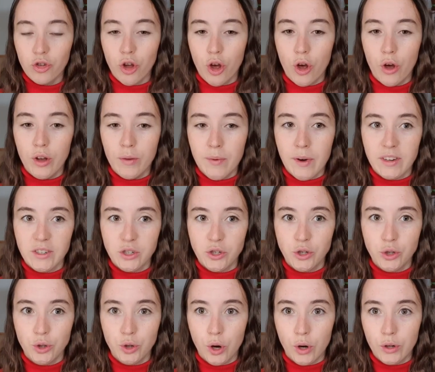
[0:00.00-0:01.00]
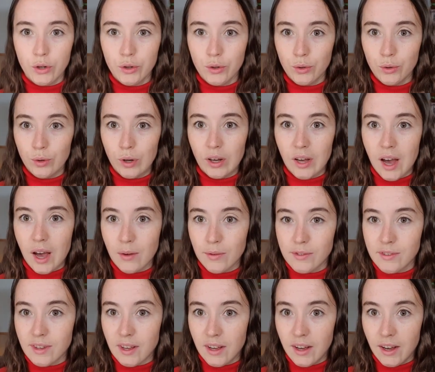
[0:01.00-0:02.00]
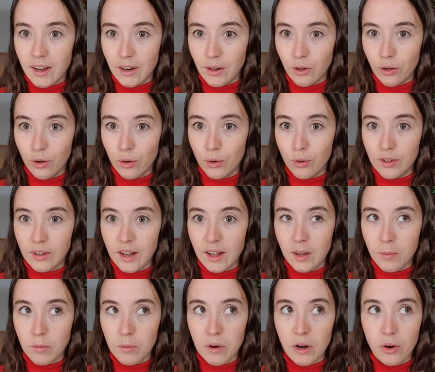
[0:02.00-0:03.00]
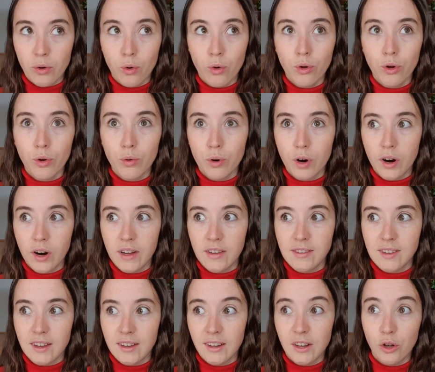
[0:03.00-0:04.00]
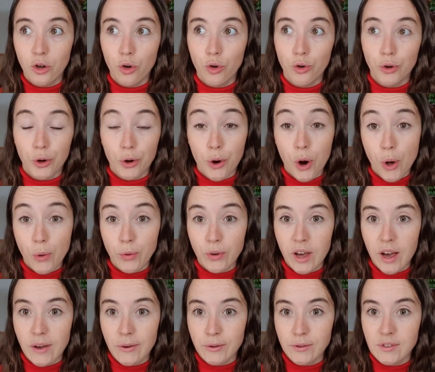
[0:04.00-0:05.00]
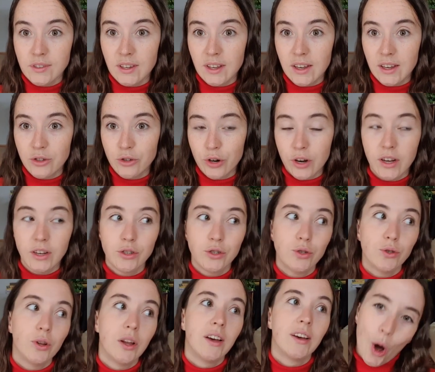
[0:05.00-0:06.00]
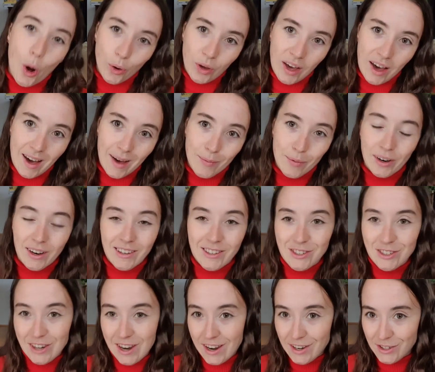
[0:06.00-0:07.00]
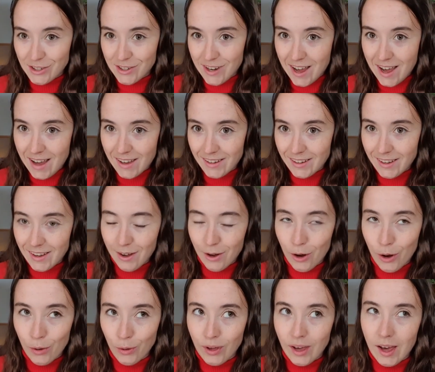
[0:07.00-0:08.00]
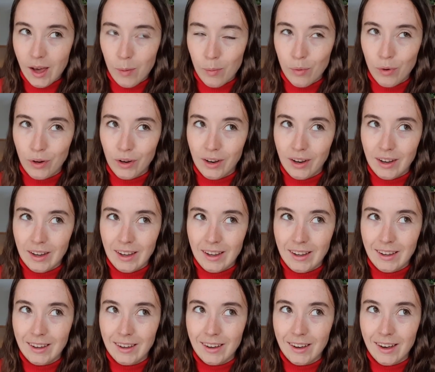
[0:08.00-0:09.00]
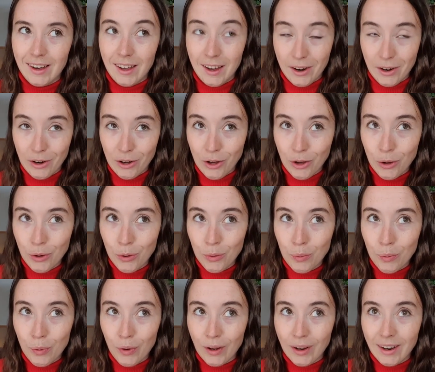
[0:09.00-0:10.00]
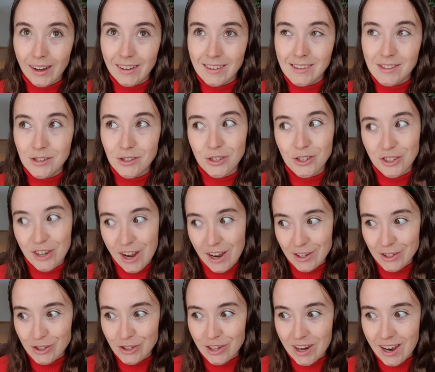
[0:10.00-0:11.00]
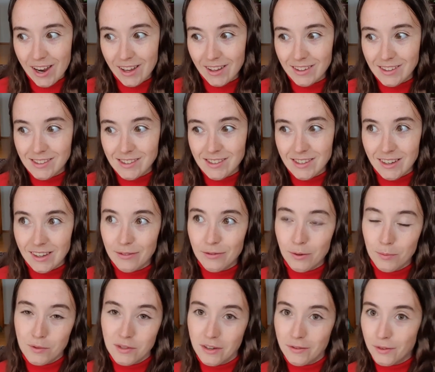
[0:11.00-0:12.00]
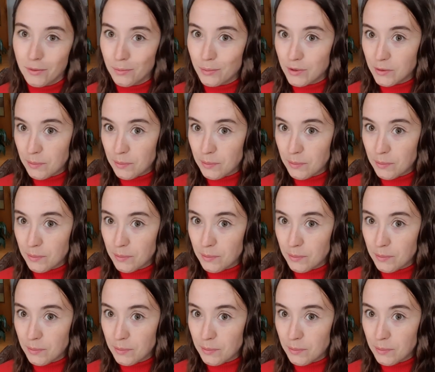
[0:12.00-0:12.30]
So imagine you go to a counselor and you tell them about all your worries, and then you're your own counsellor trying to like, okay, but let's change that. Okay, but like, I hear you, but let's change that and see from a different